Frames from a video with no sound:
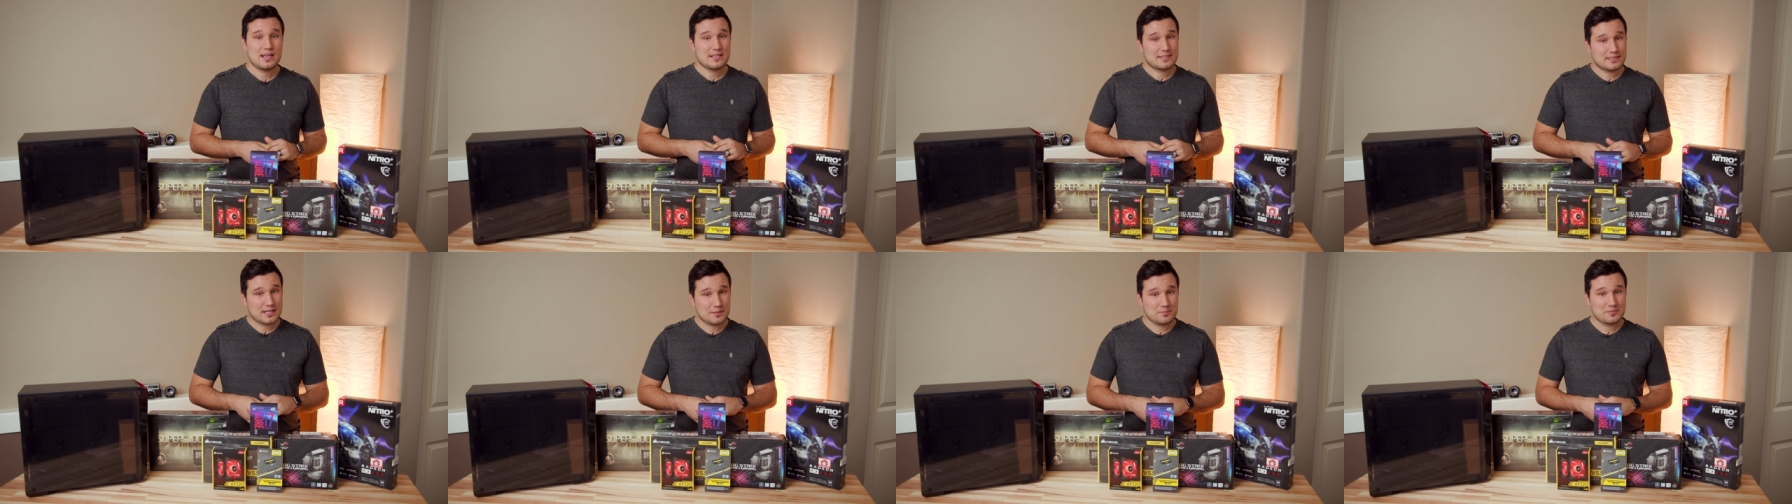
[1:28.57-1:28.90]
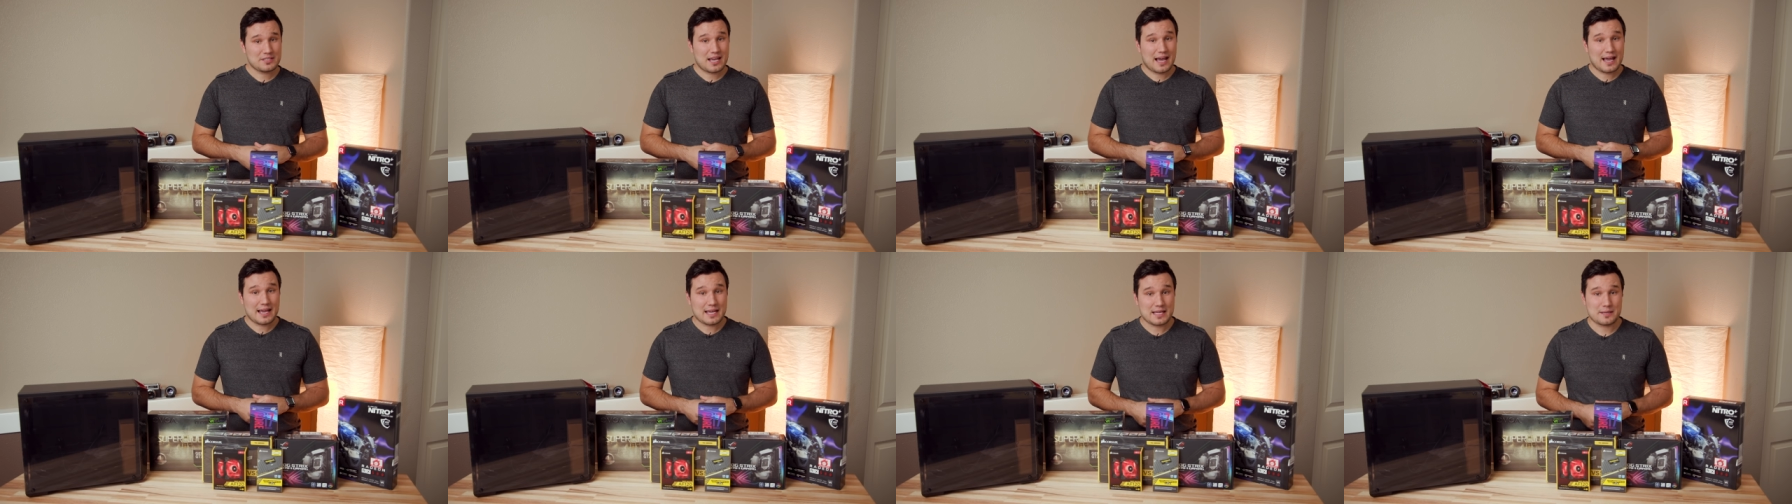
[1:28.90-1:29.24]

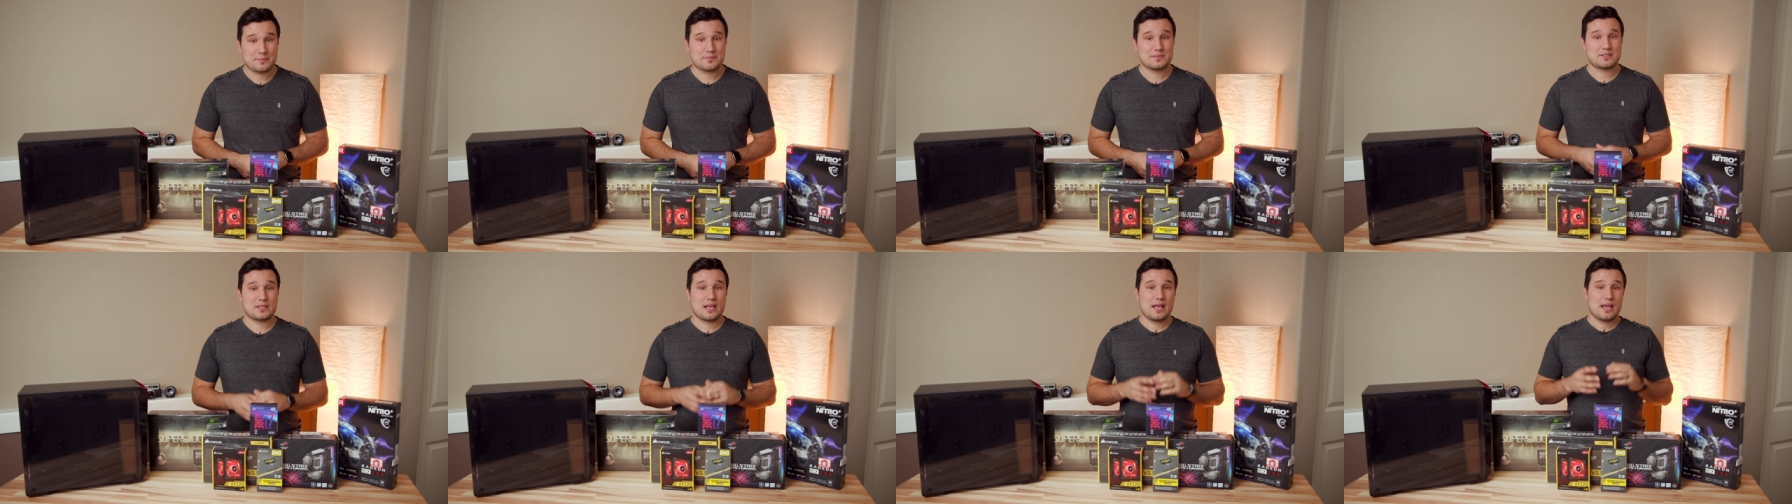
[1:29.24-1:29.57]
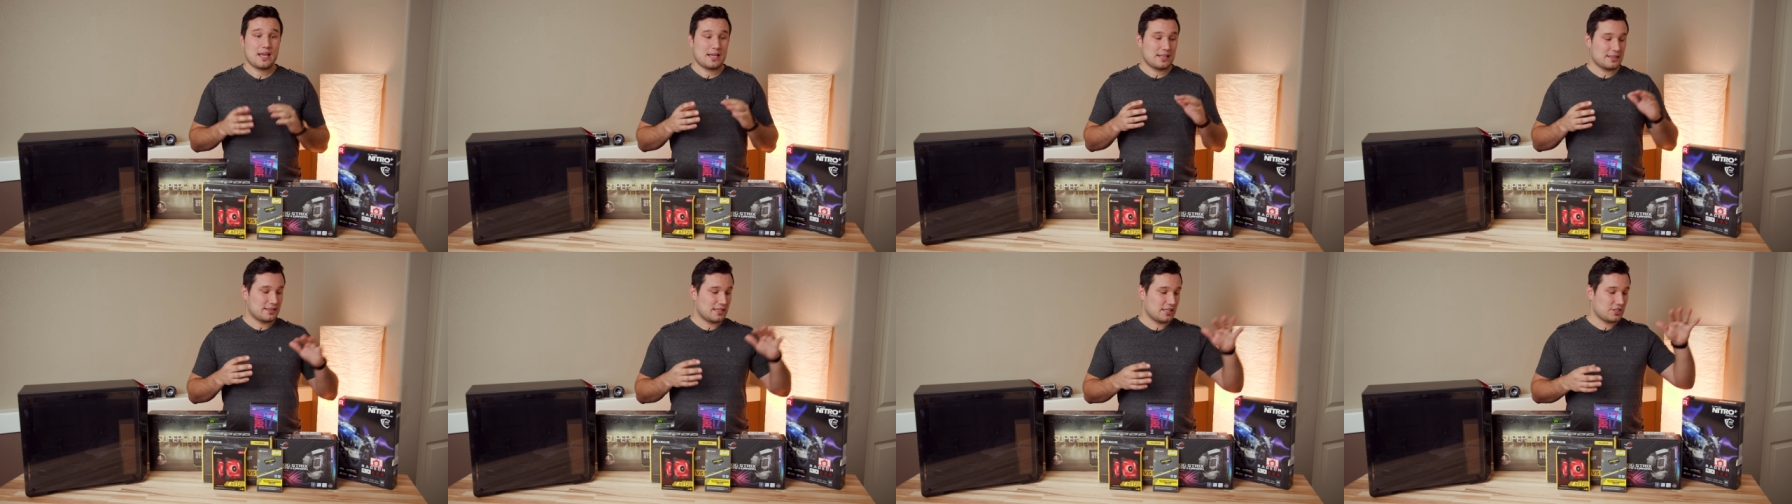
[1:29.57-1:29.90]
Sometimes
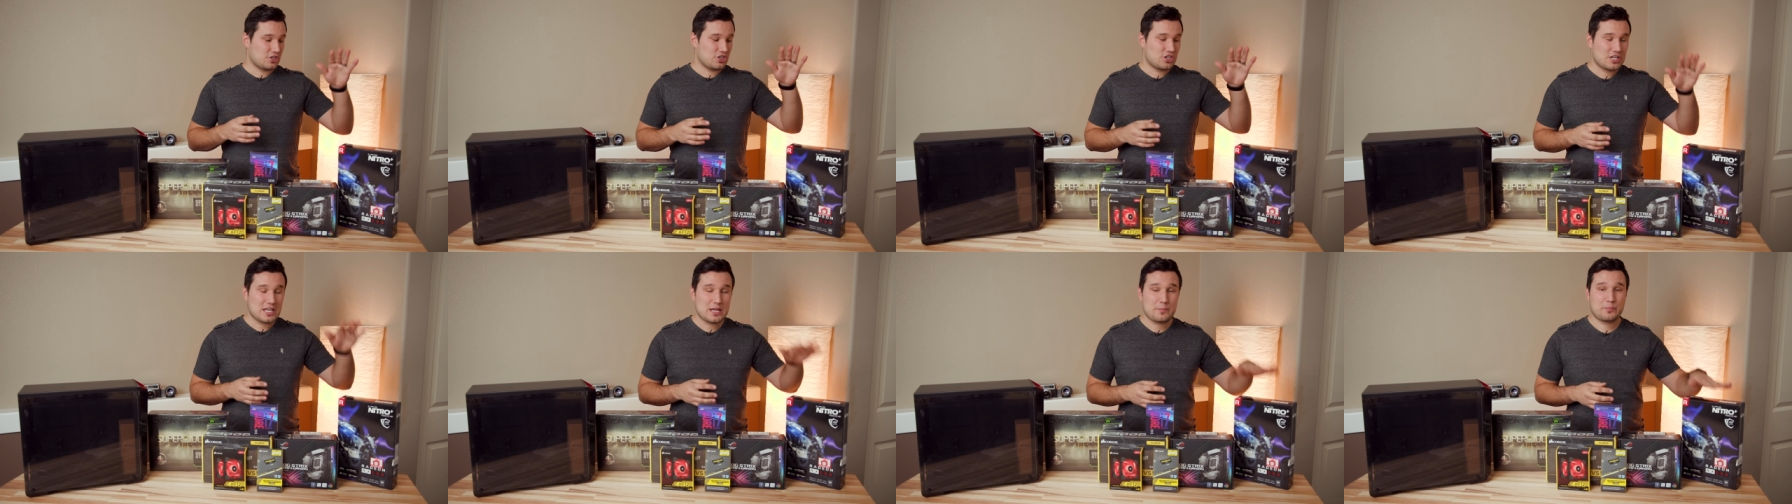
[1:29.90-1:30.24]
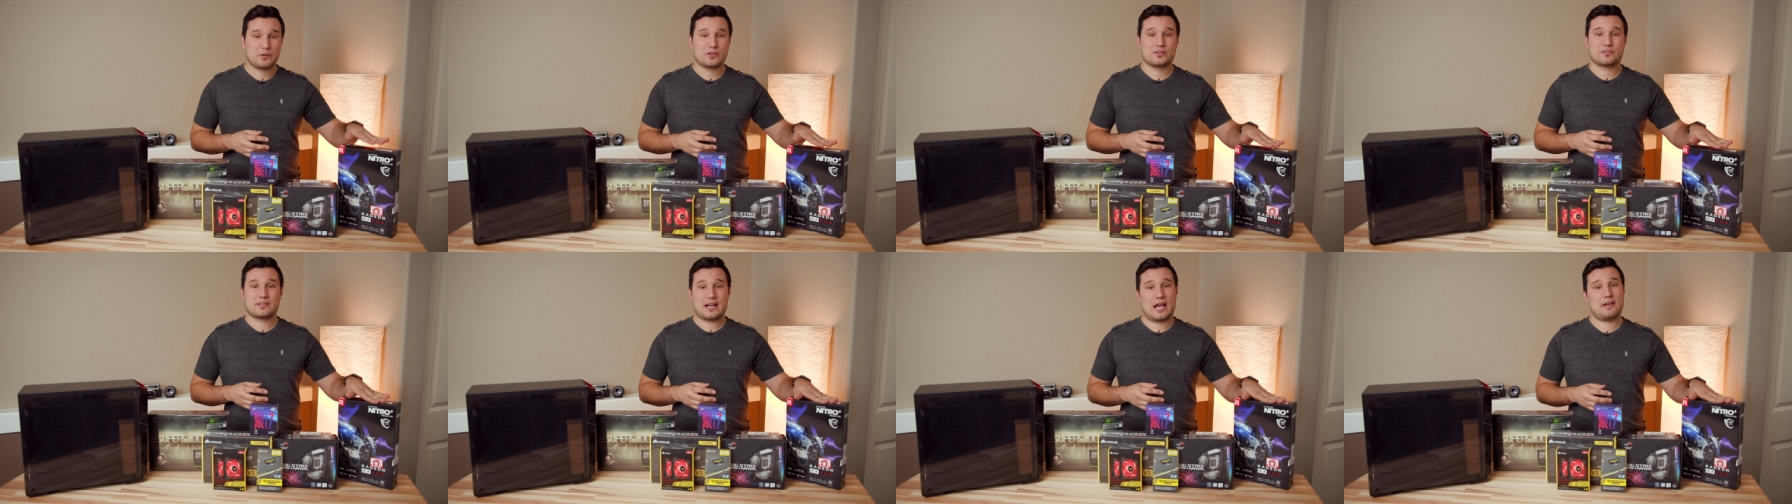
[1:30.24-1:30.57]
the
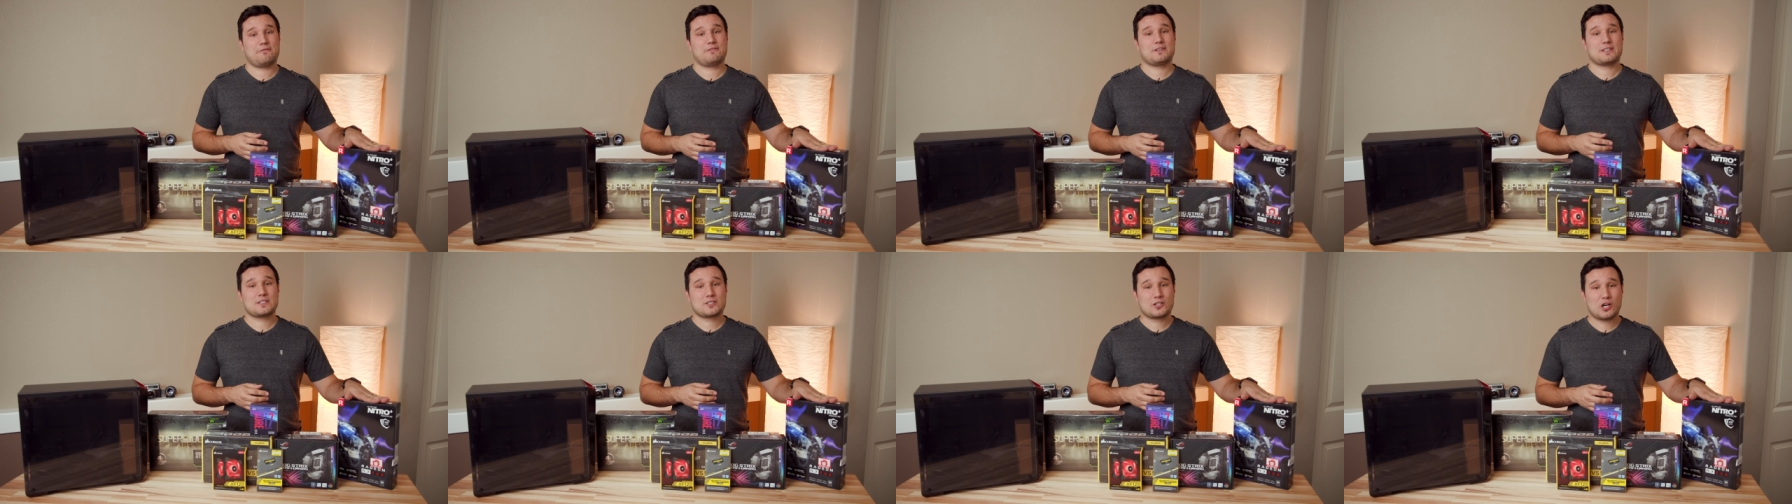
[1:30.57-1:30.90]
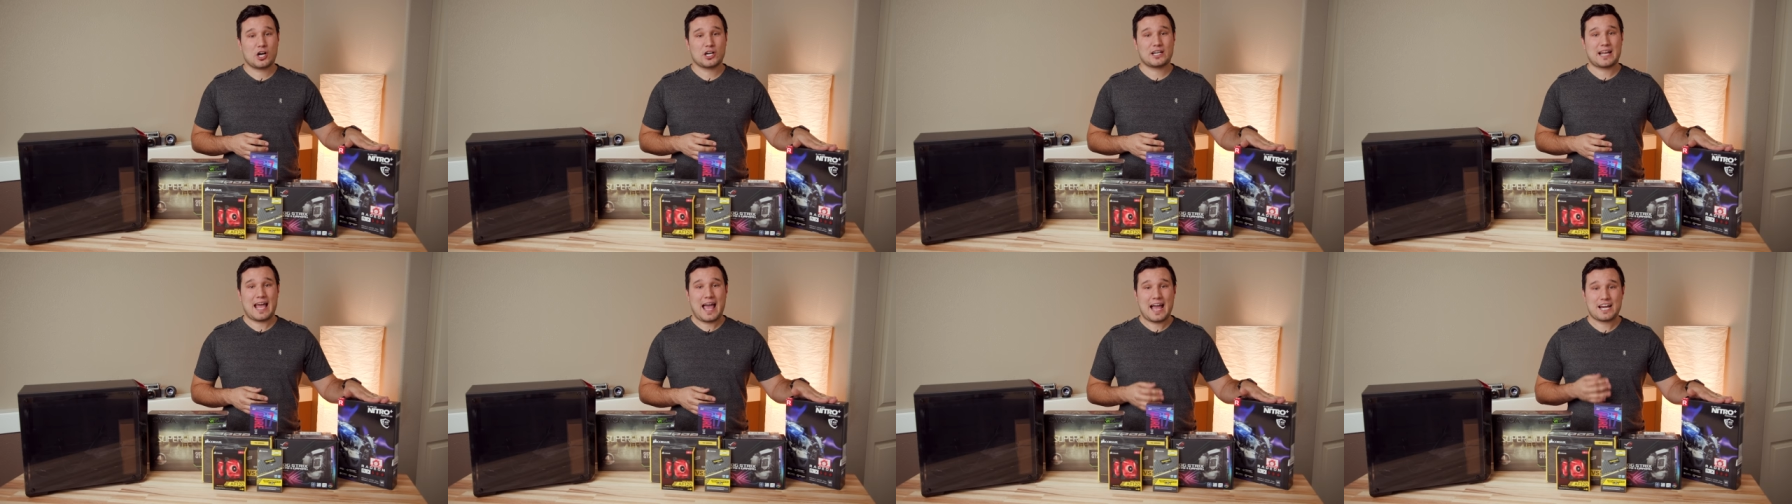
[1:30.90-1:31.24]
cheaper graphics card